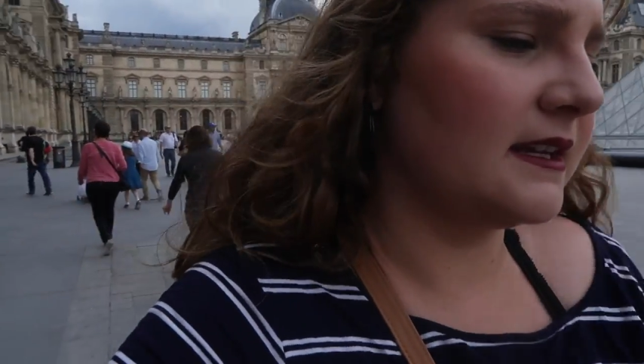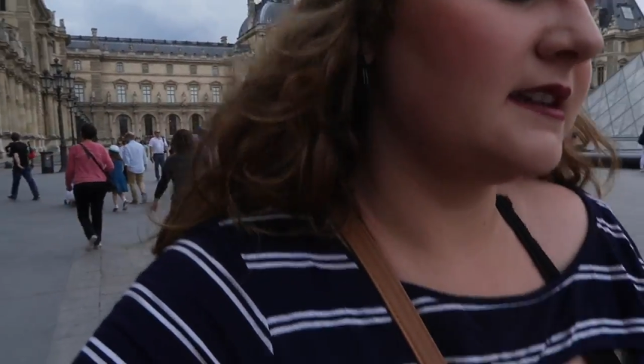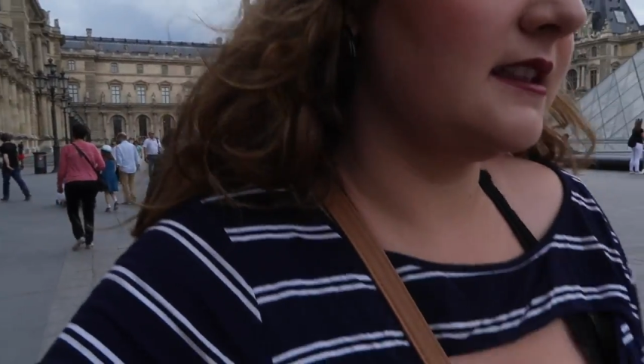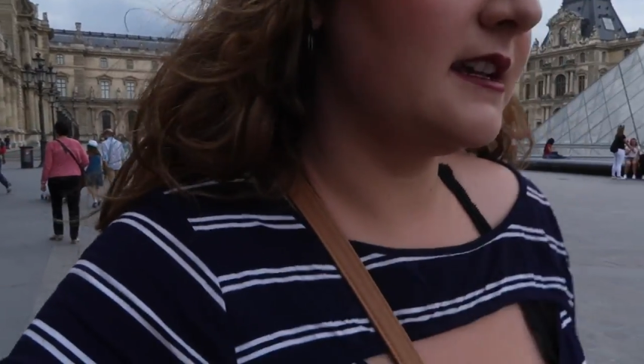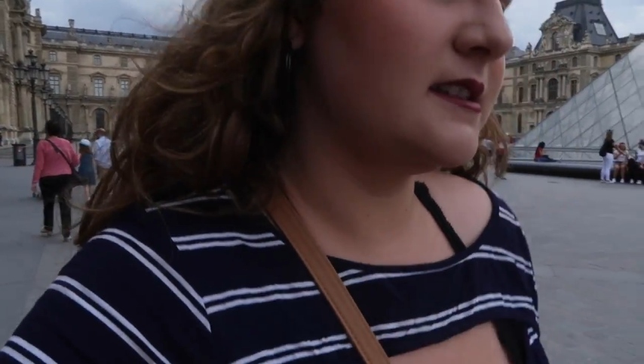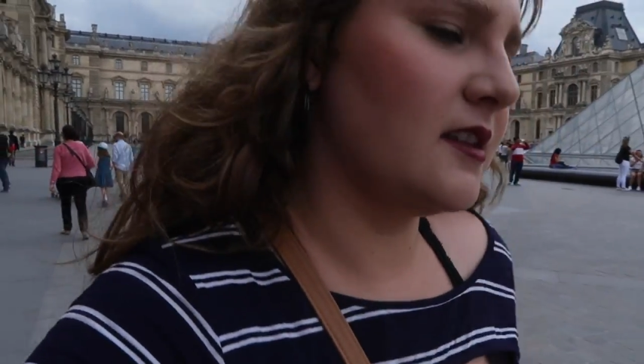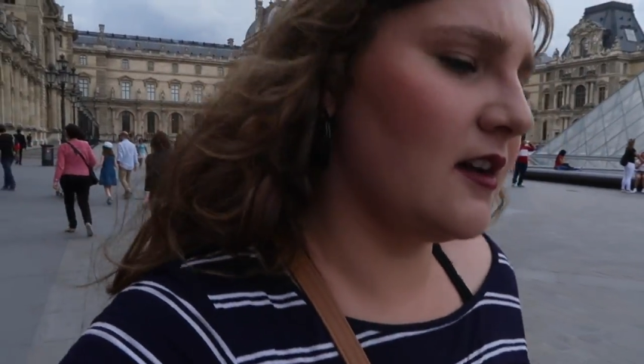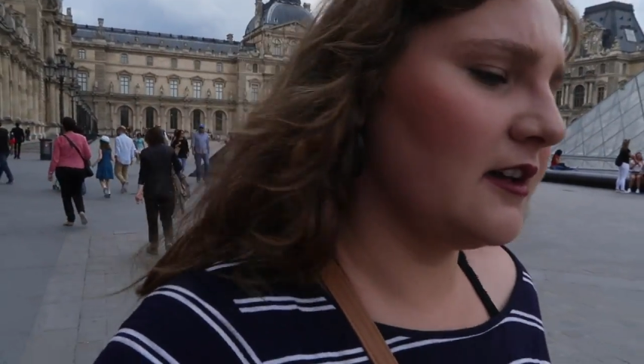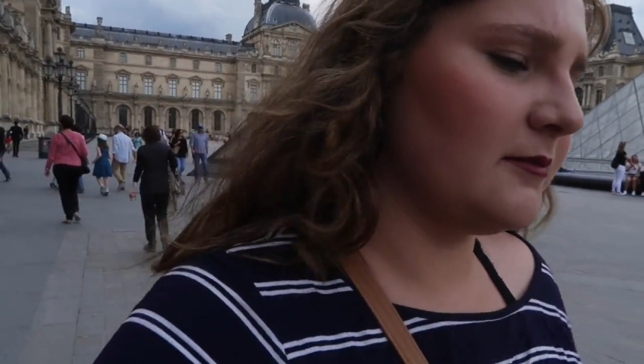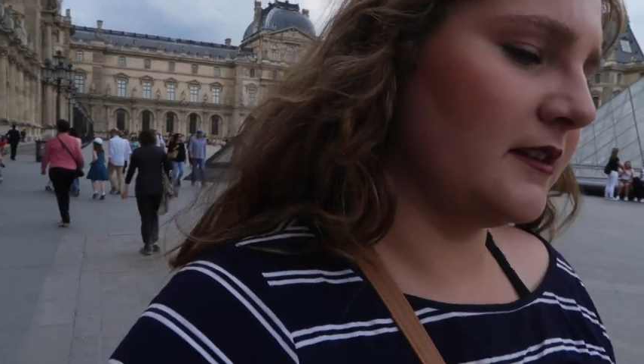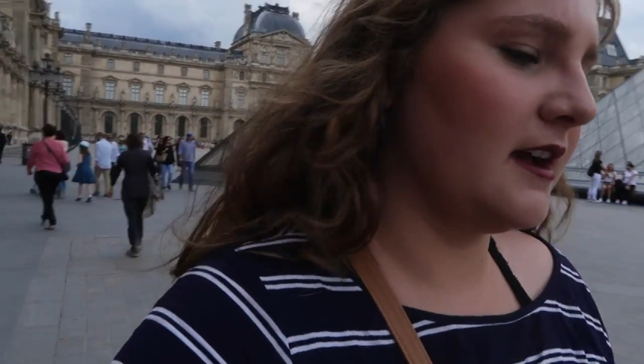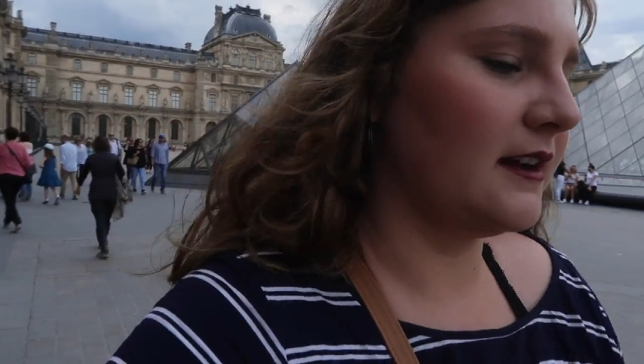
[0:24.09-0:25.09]
and I like saw
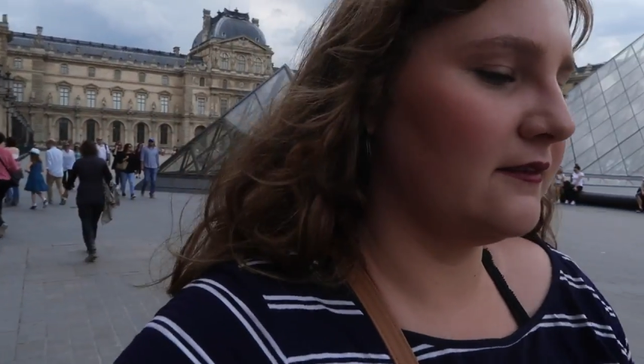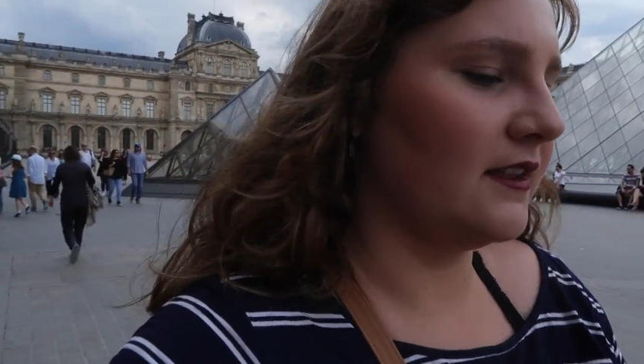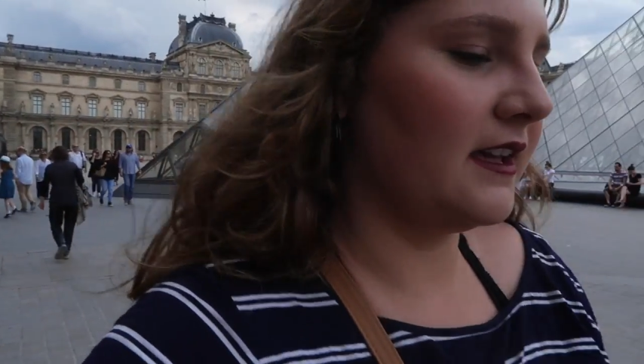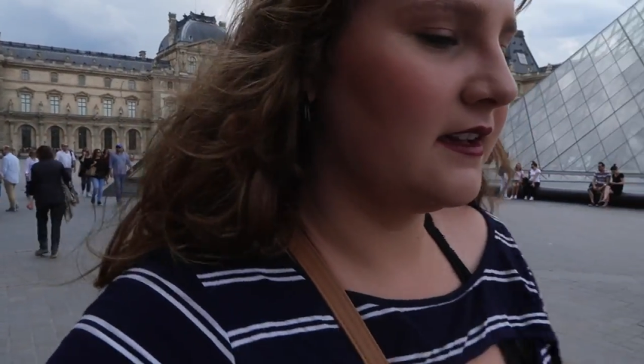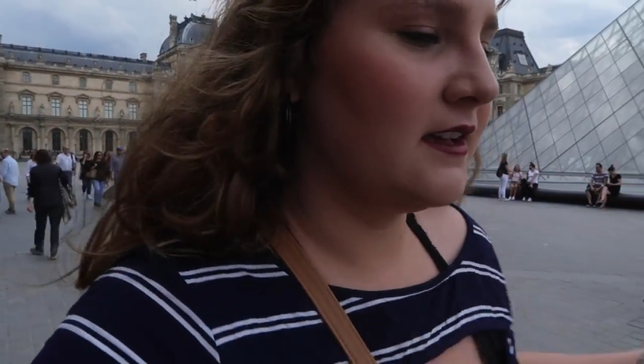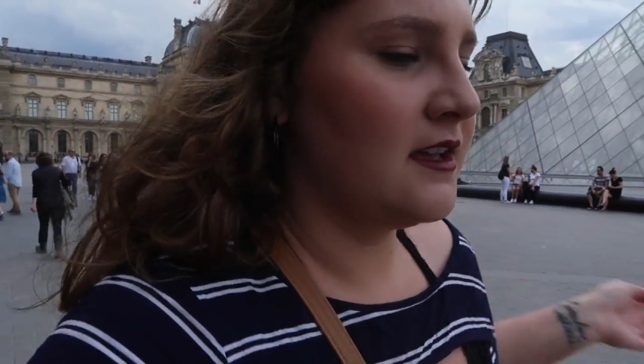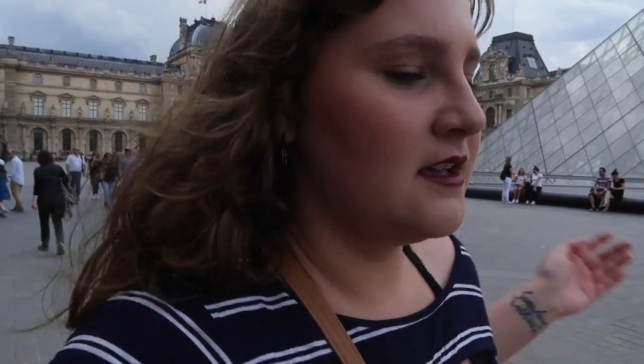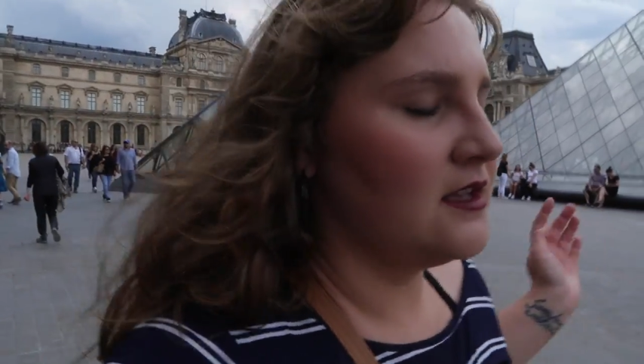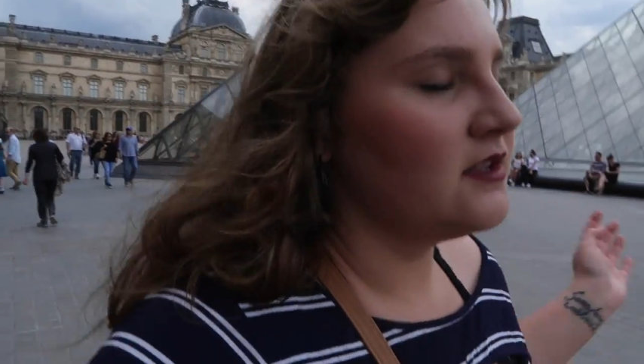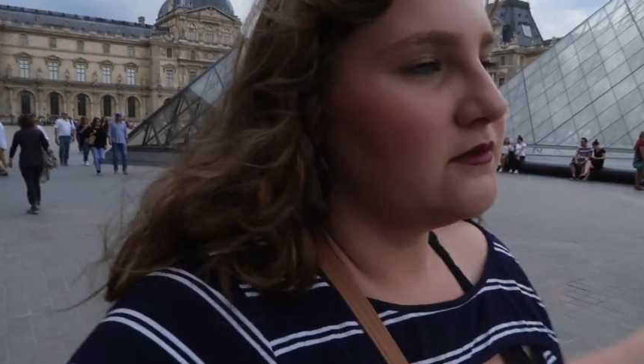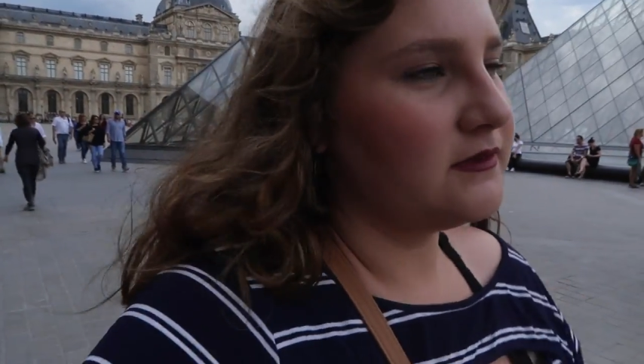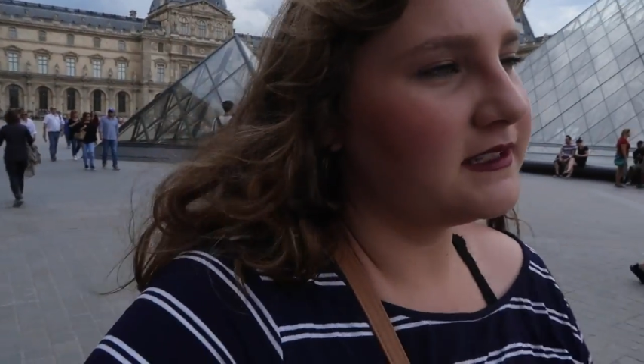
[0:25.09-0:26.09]
it, but kind of like,
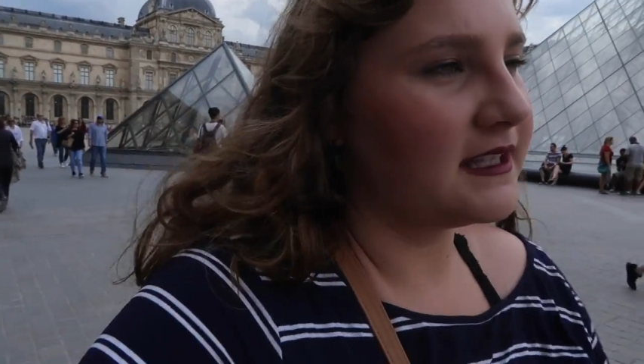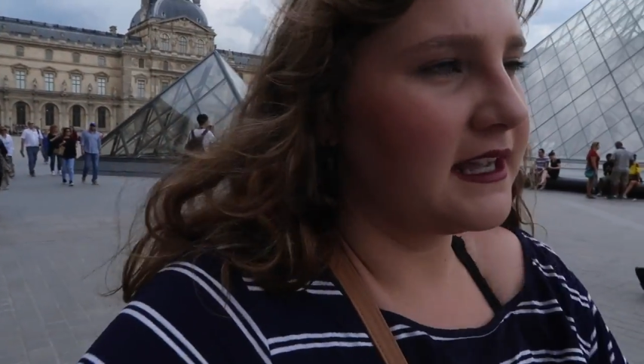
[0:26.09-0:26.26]
I was